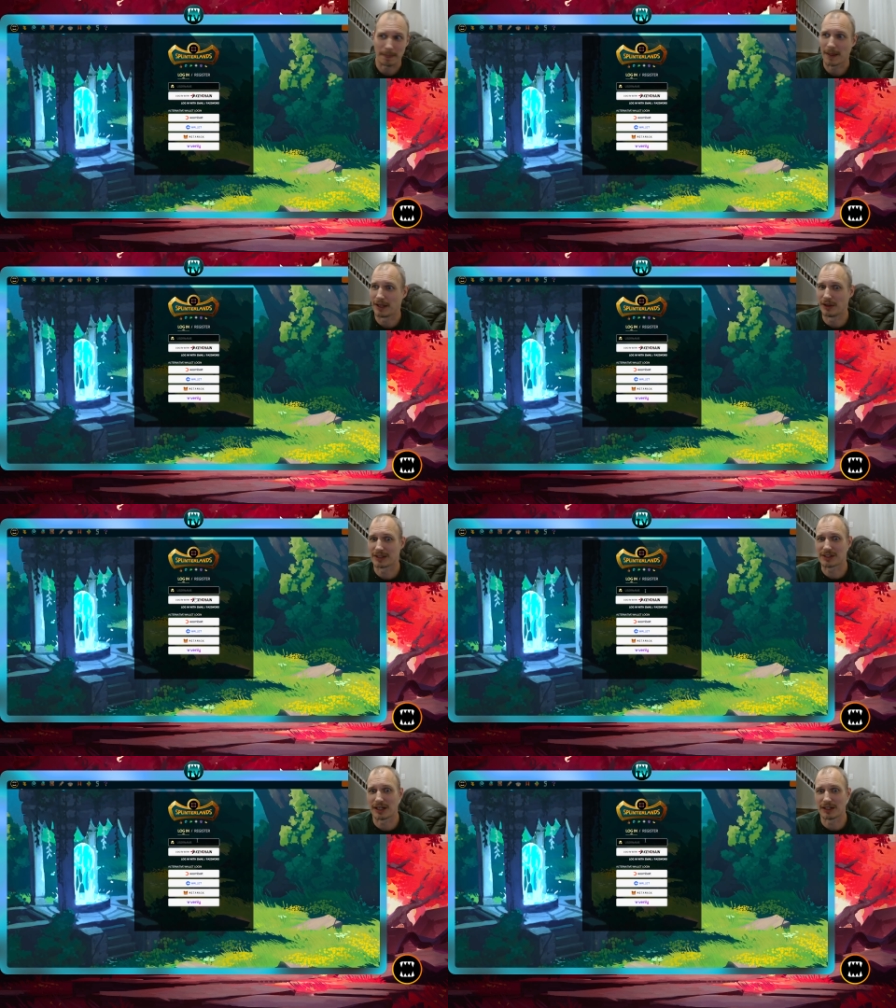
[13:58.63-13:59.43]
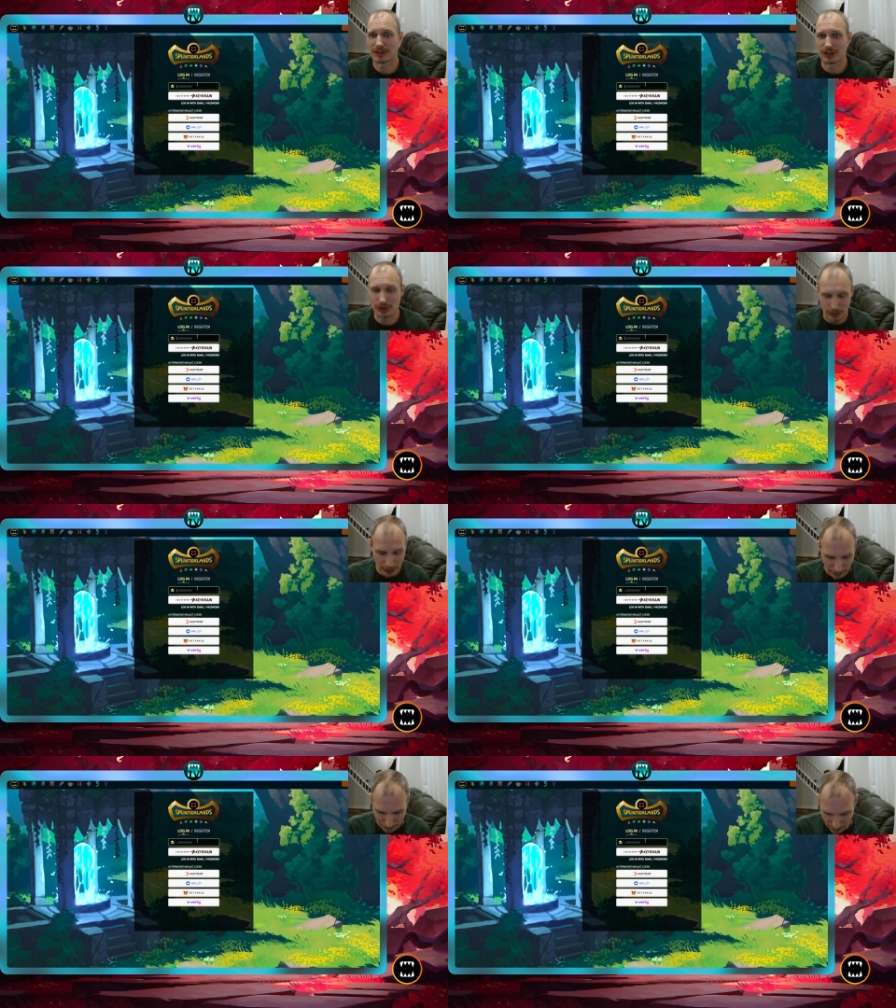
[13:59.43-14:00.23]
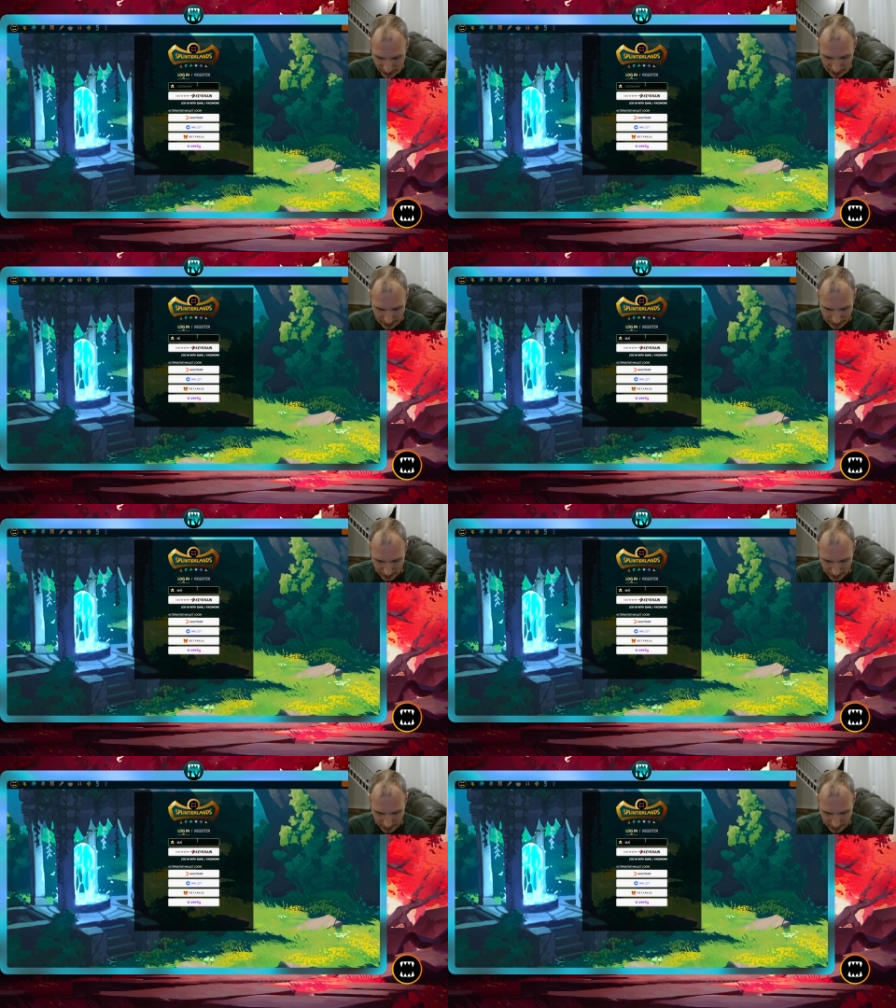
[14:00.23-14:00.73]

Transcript: and let's get into our friend,